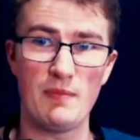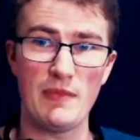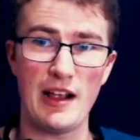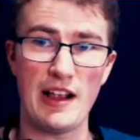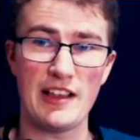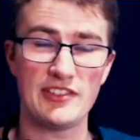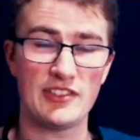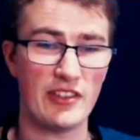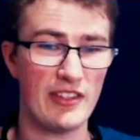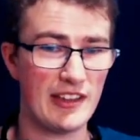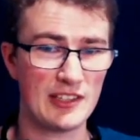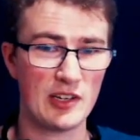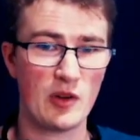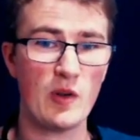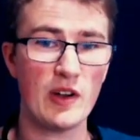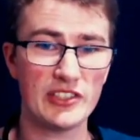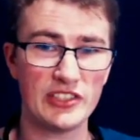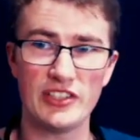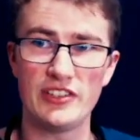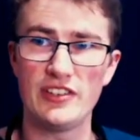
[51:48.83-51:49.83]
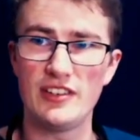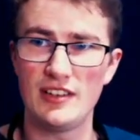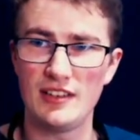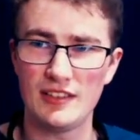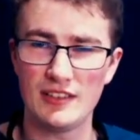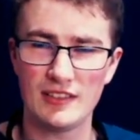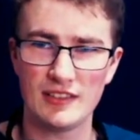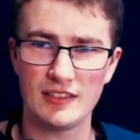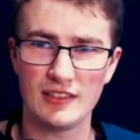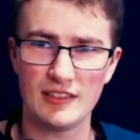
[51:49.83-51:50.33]
So that's question.
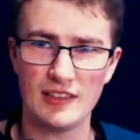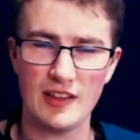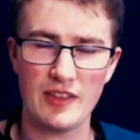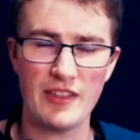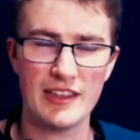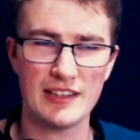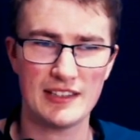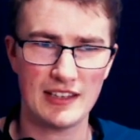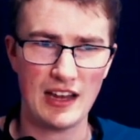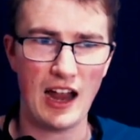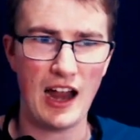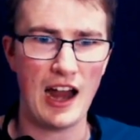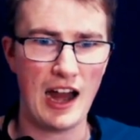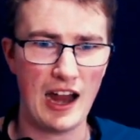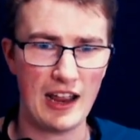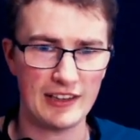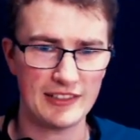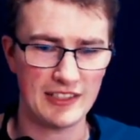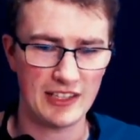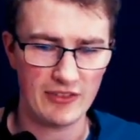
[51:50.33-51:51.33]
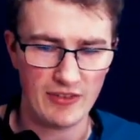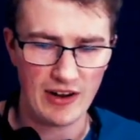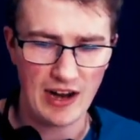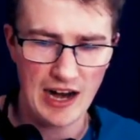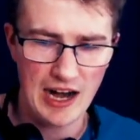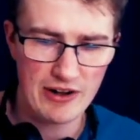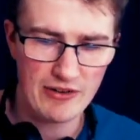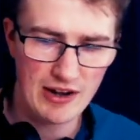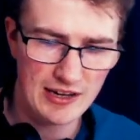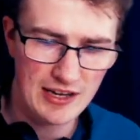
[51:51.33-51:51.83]
That's sort of
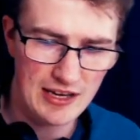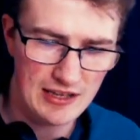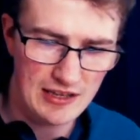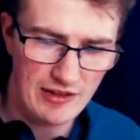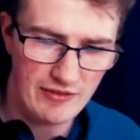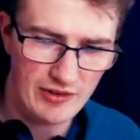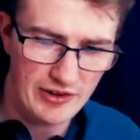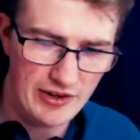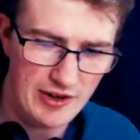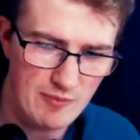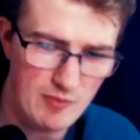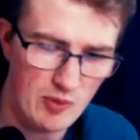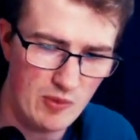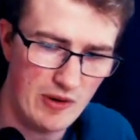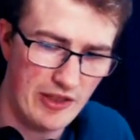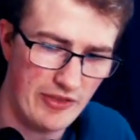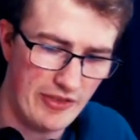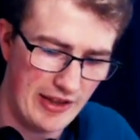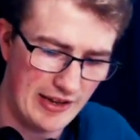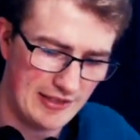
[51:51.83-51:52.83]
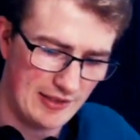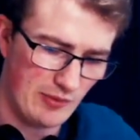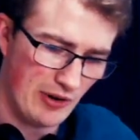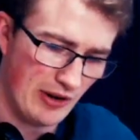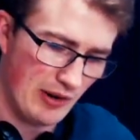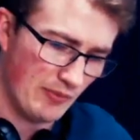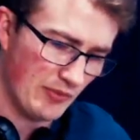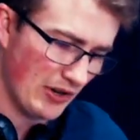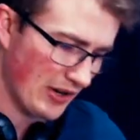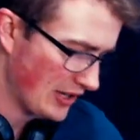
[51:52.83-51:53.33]
hierarchy level number one. That's what
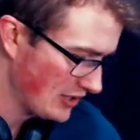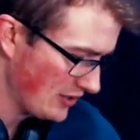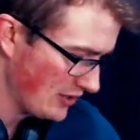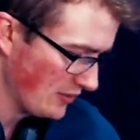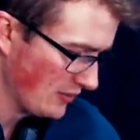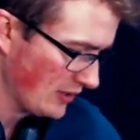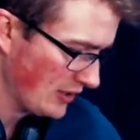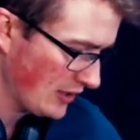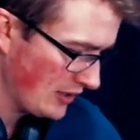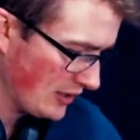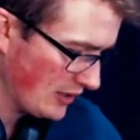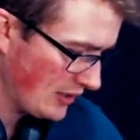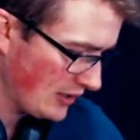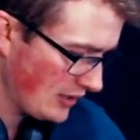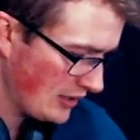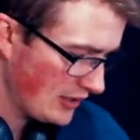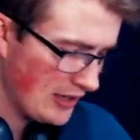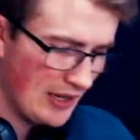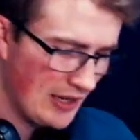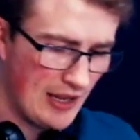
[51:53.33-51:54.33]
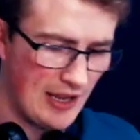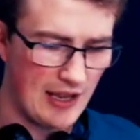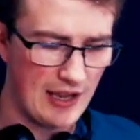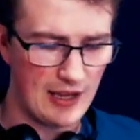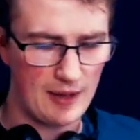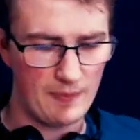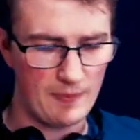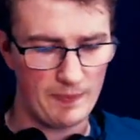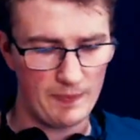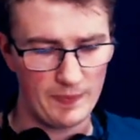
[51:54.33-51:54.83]
I'm trying to do.
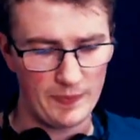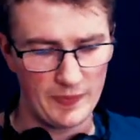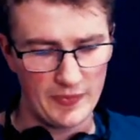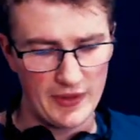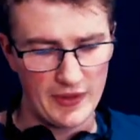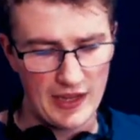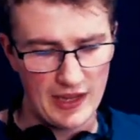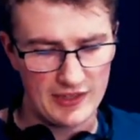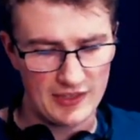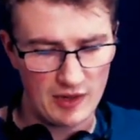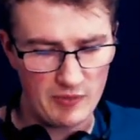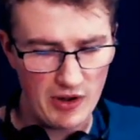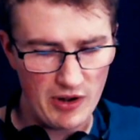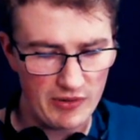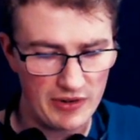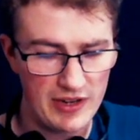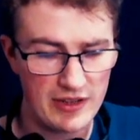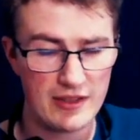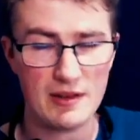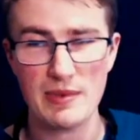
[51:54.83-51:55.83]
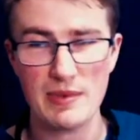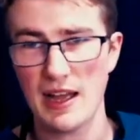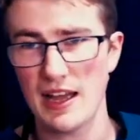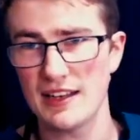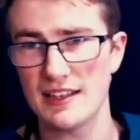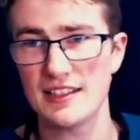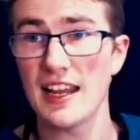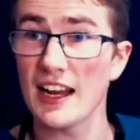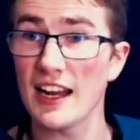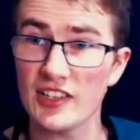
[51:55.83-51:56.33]
And so I'm not really thinking
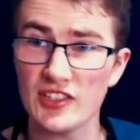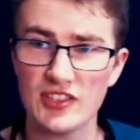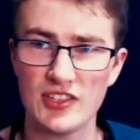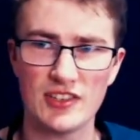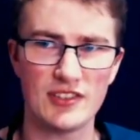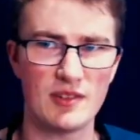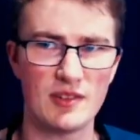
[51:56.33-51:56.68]
about textures.